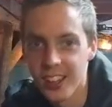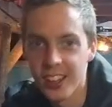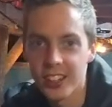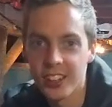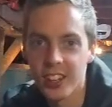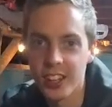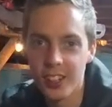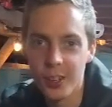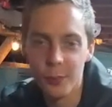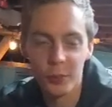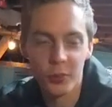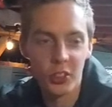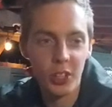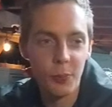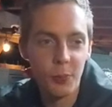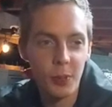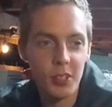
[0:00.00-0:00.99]
cut up
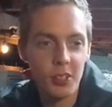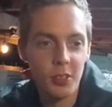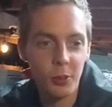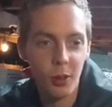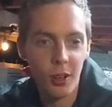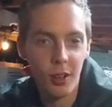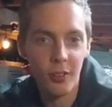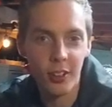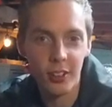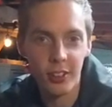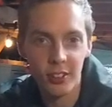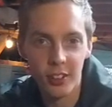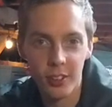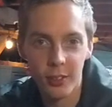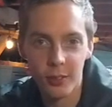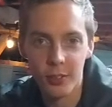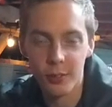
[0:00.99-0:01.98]
G P twelve
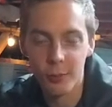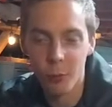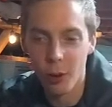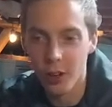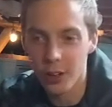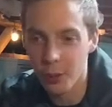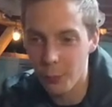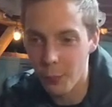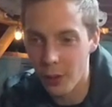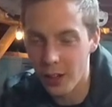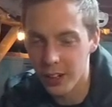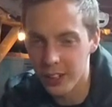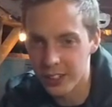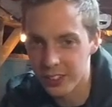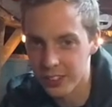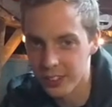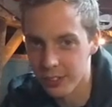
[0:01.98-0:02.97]
hundred water
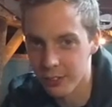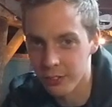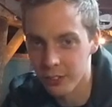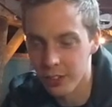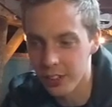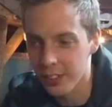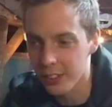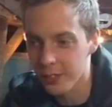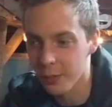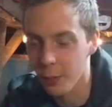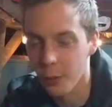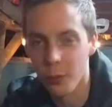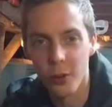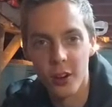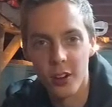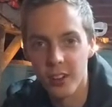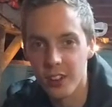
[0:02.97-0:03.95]
box in the front. We're
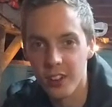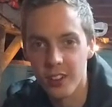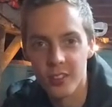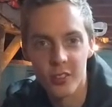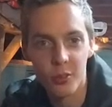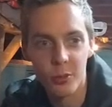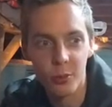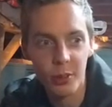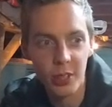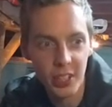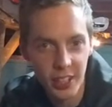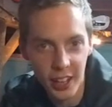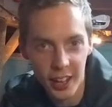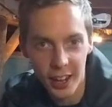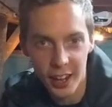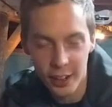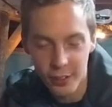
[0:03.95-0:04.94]
running three and a
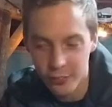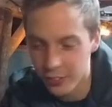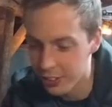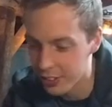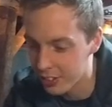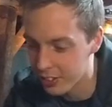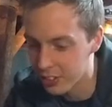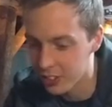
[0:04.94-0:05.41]
half inch